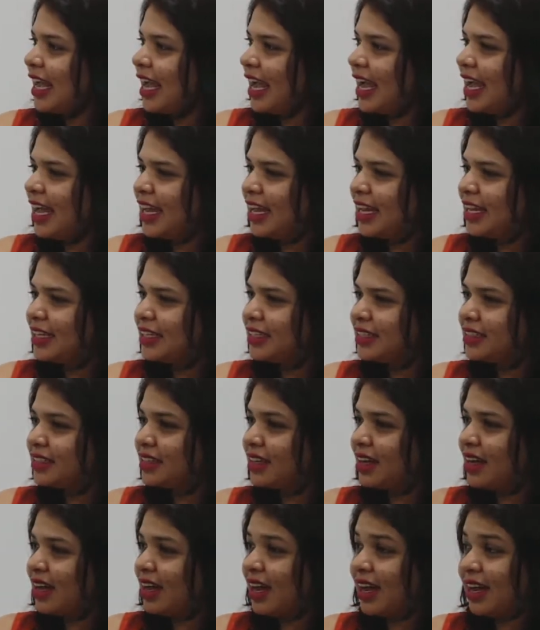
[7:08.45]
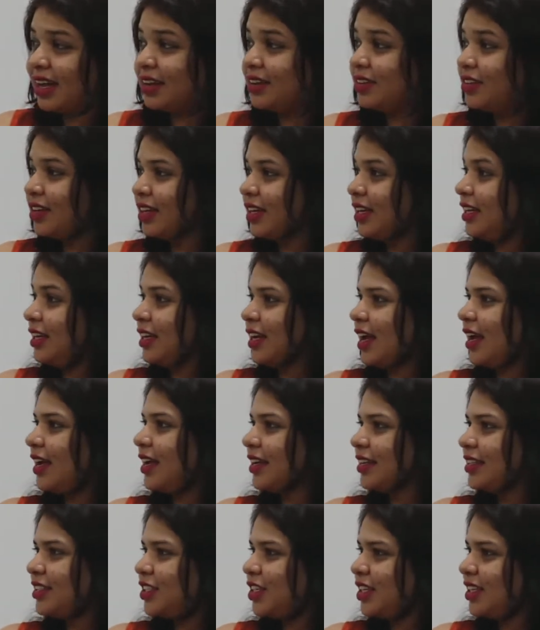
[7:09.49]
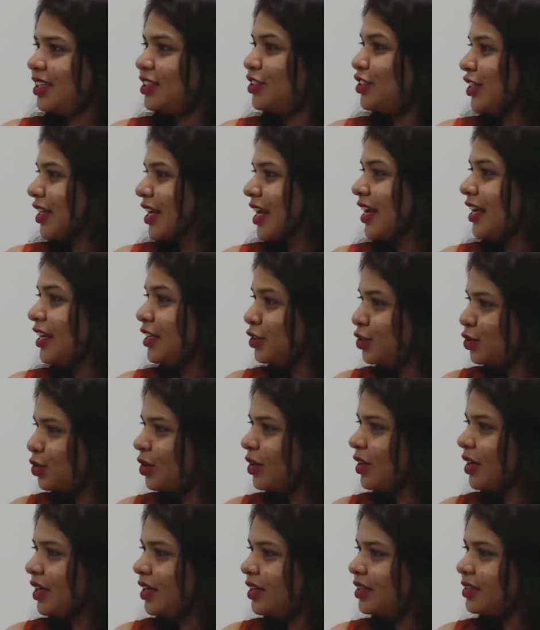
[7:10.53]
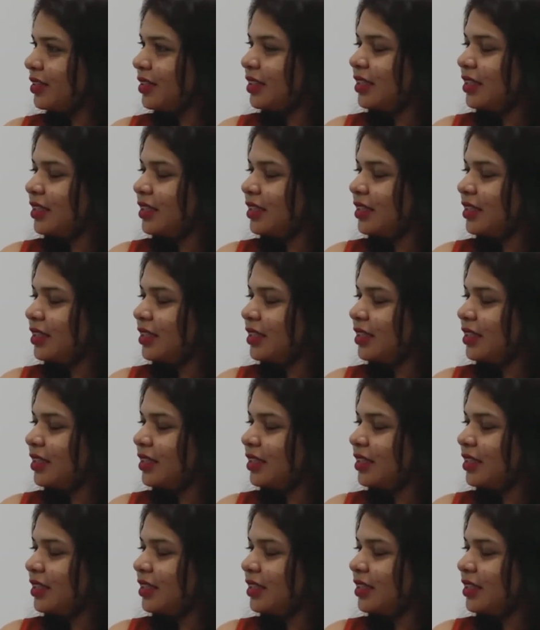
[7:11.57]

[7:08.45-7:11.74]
And I really like change and I enjoy it.